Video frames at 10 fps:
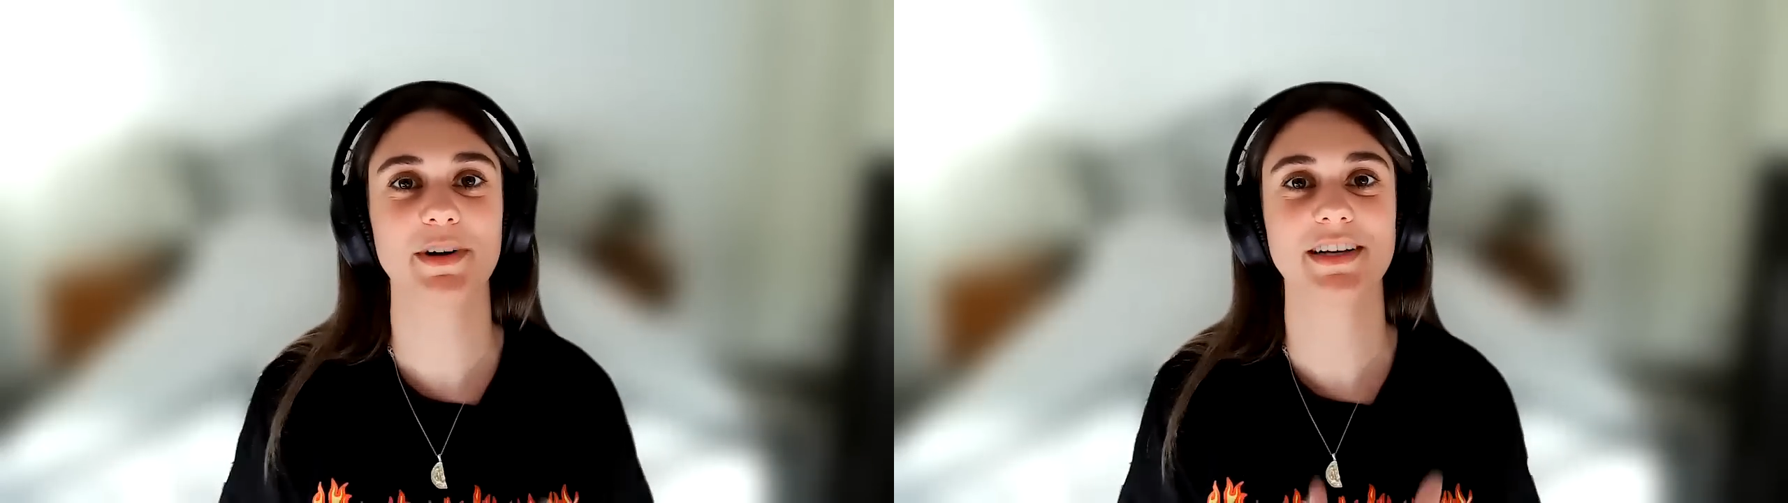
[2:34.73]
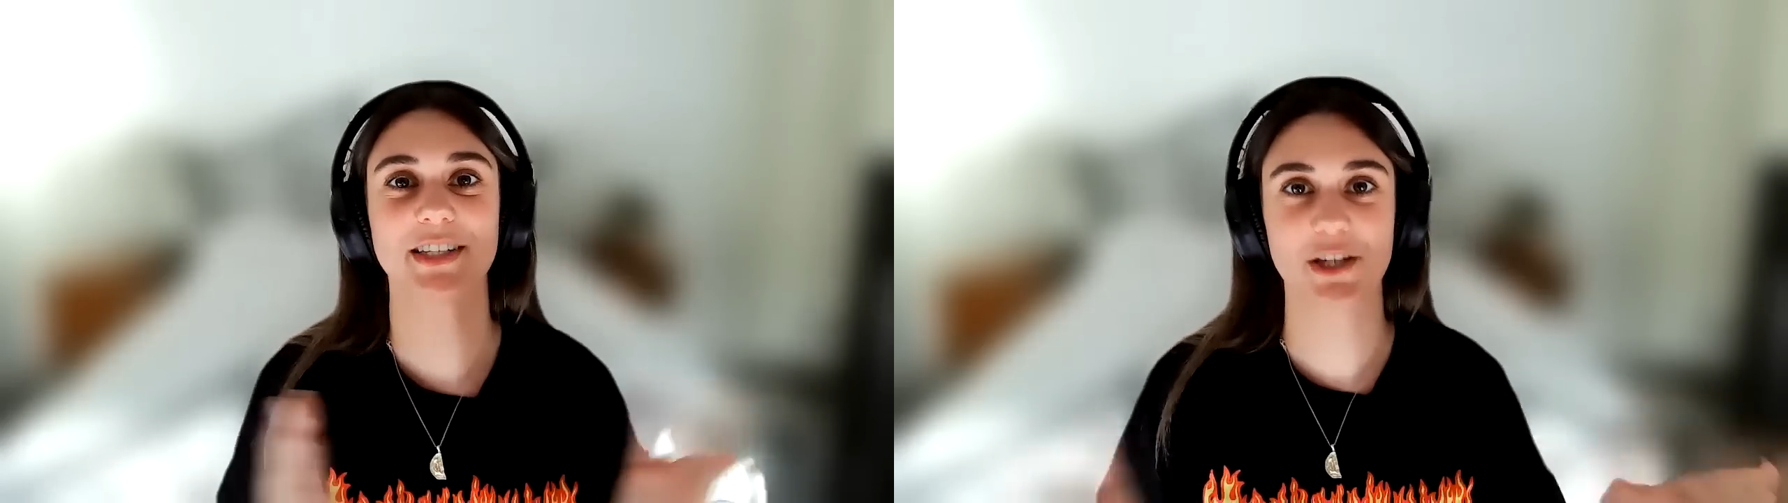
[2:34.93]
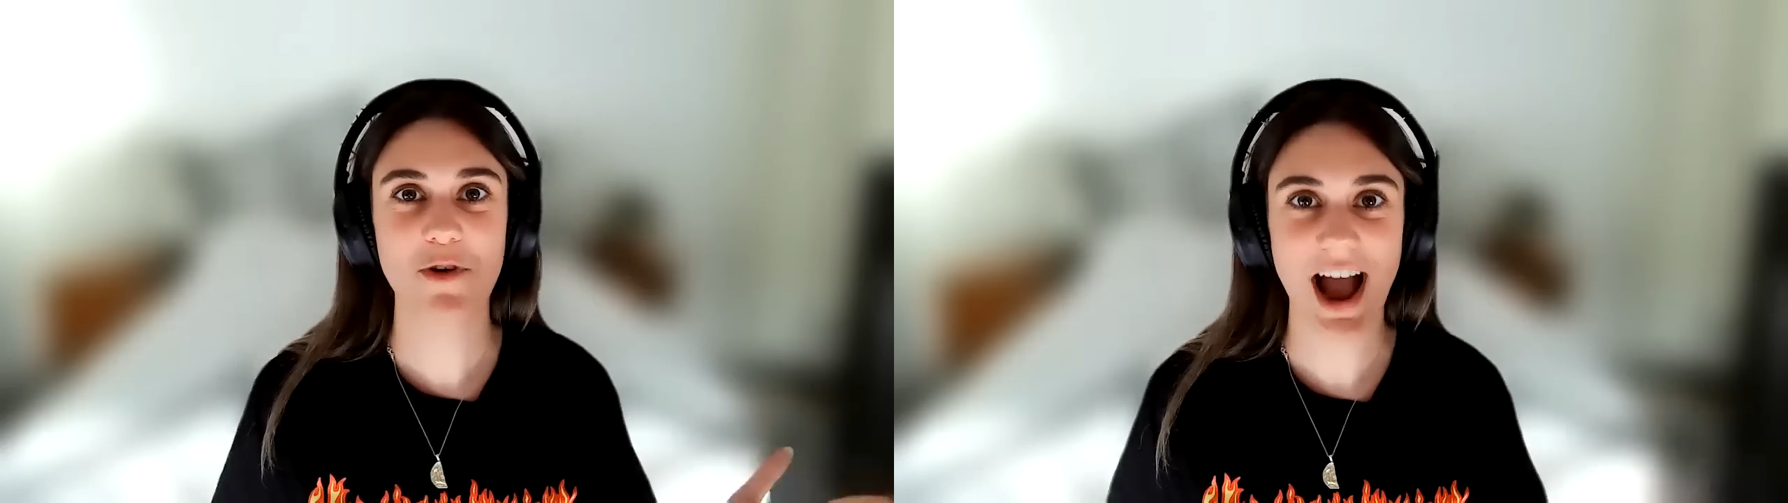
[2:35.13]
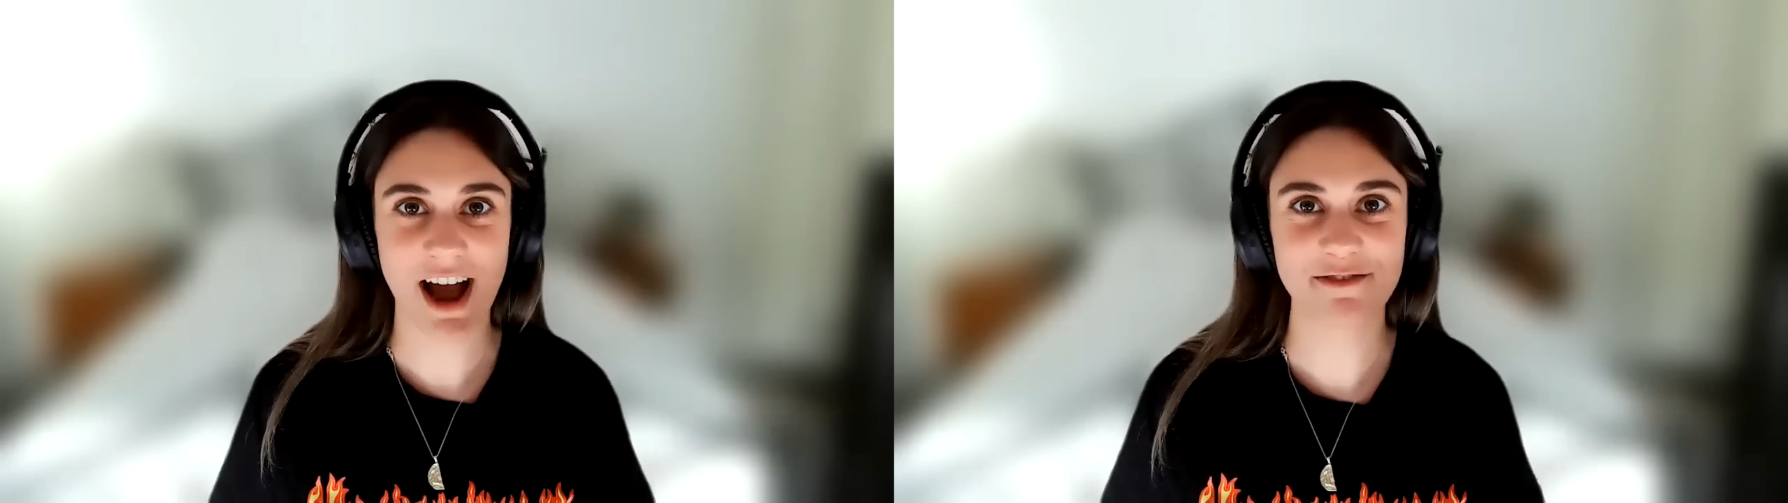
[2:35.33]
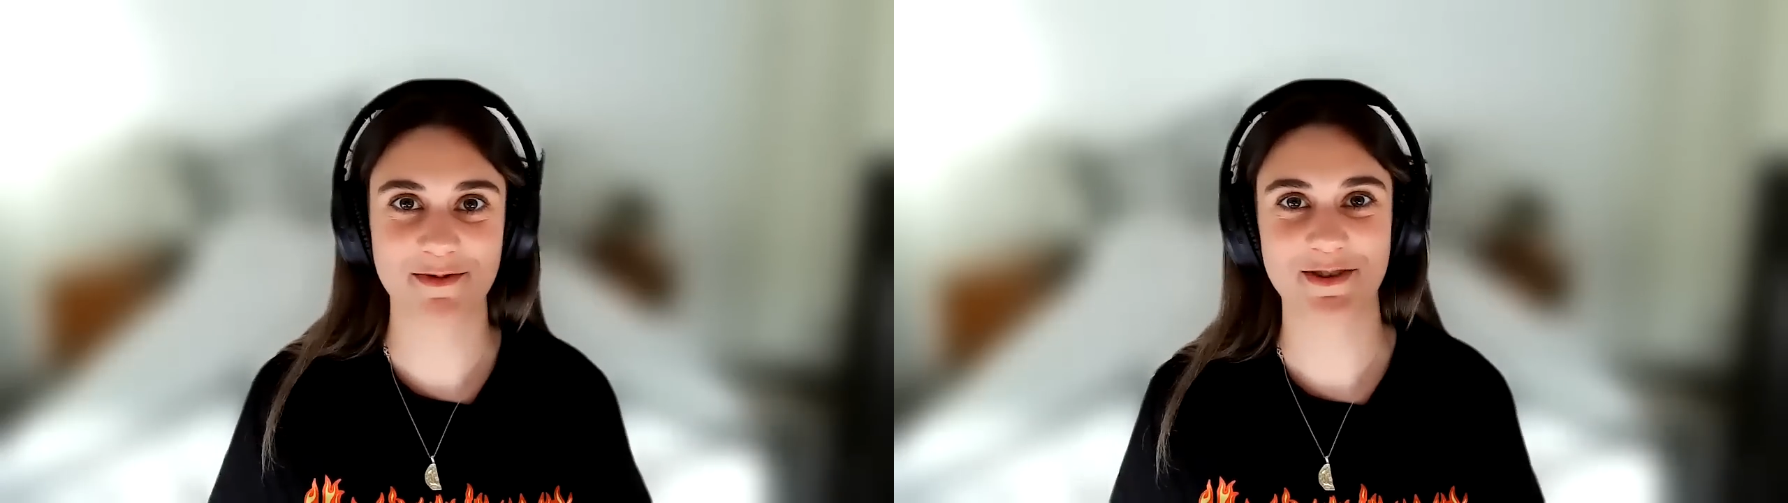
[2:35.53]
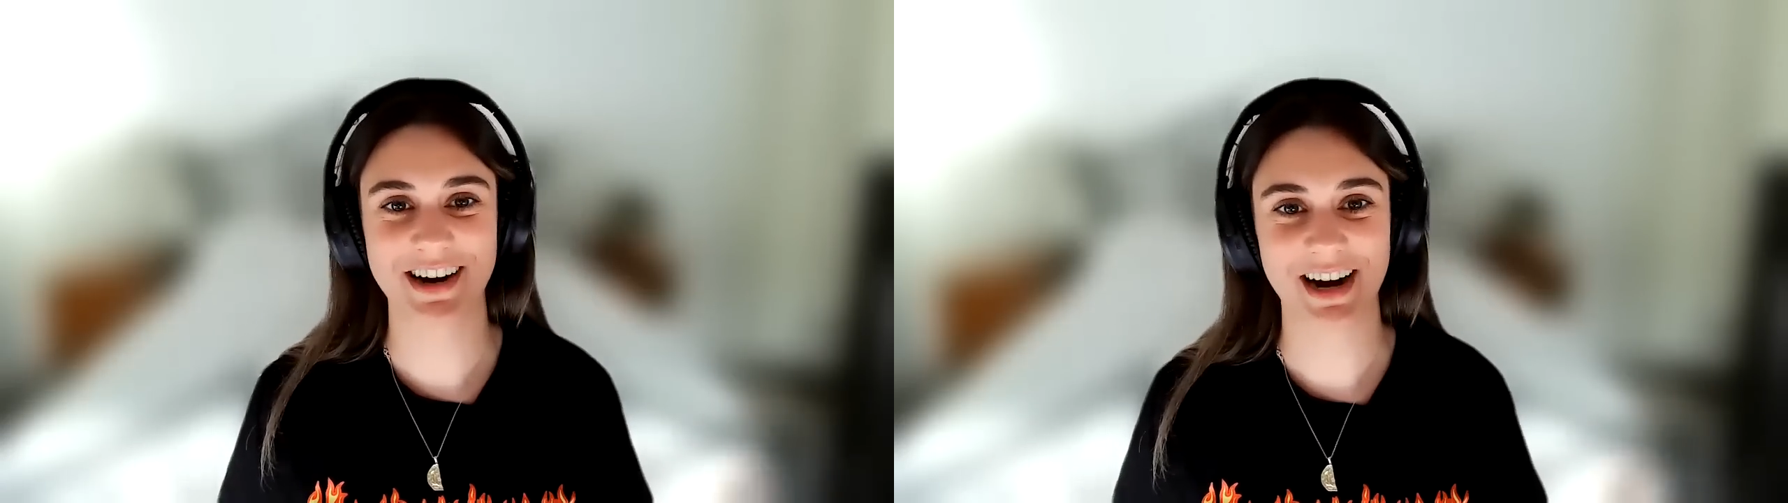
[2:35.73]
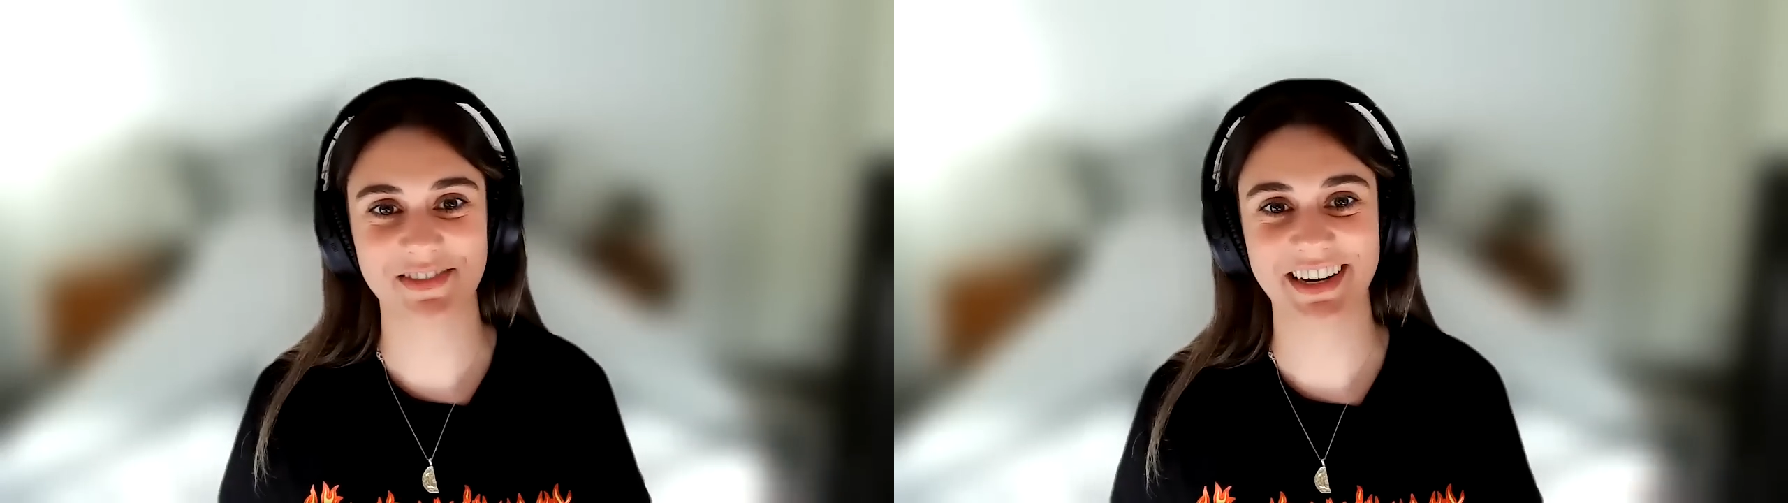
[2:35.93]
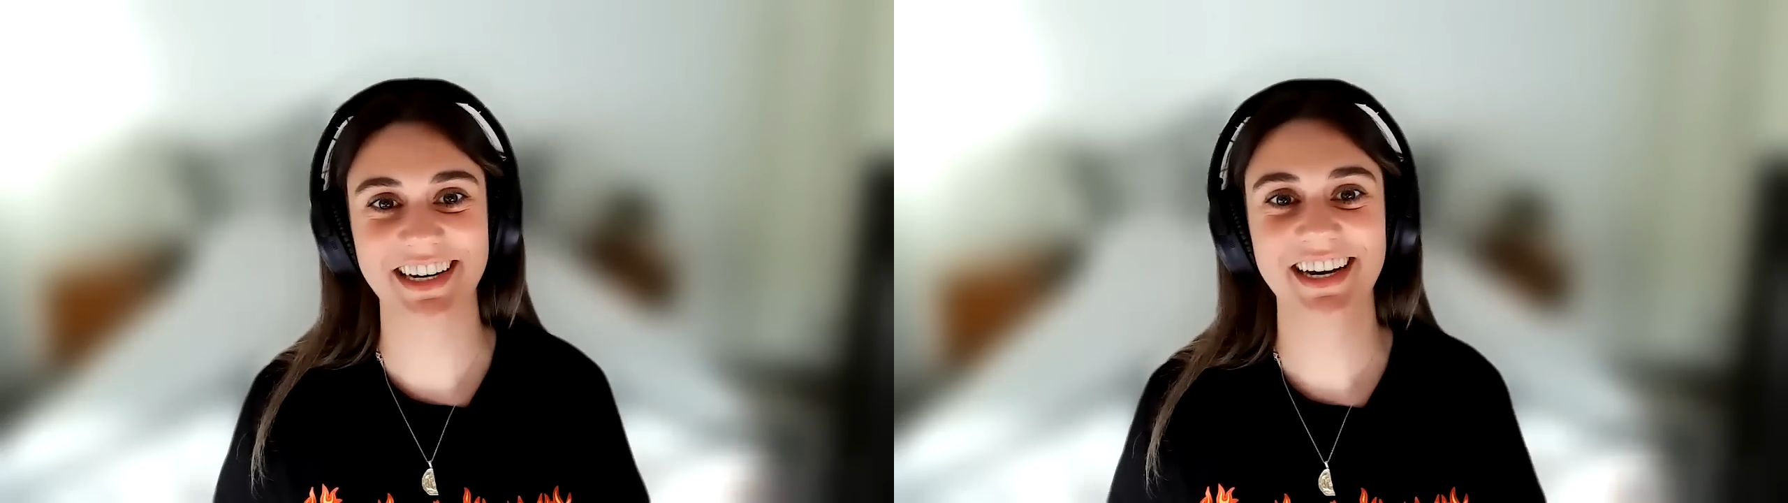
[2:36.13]
we still have more
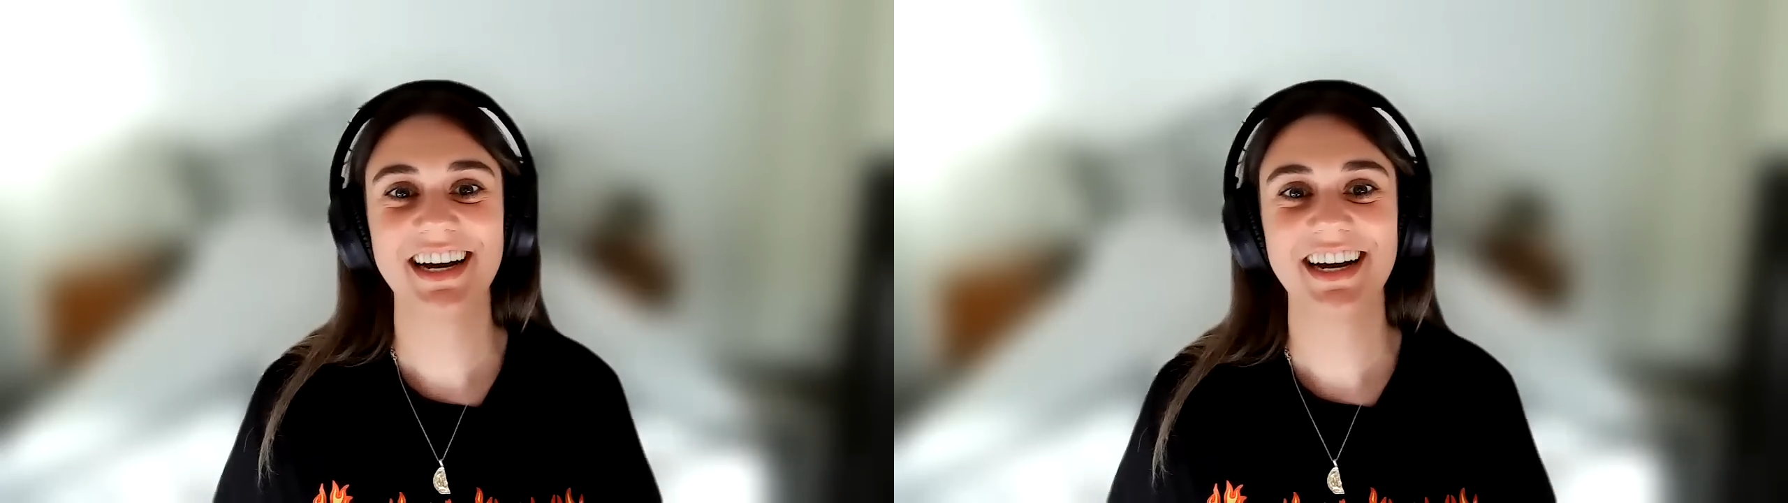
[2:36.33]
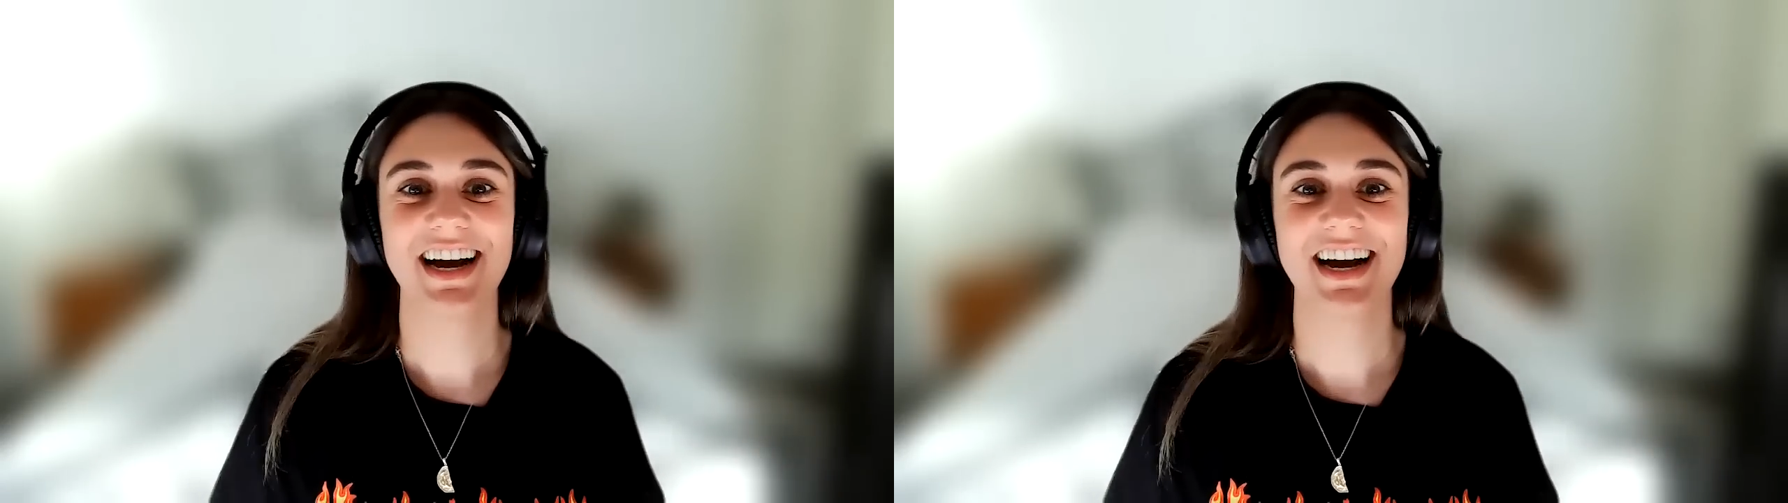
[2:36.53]
coming.